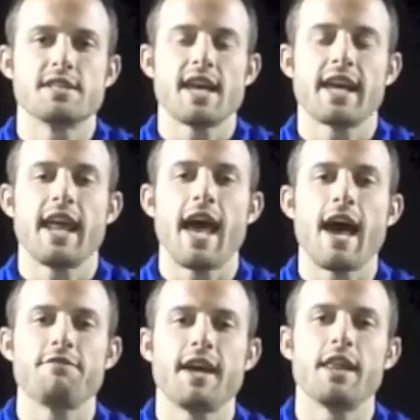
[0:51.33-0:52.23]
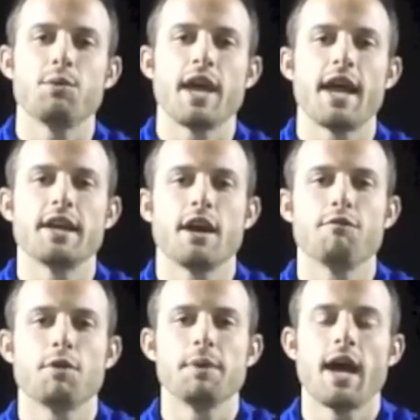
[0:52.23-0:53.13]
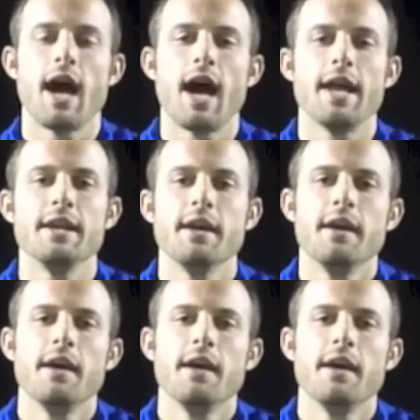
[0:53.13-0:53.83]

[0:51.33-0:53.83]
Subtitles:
second half now that we had to come from behind.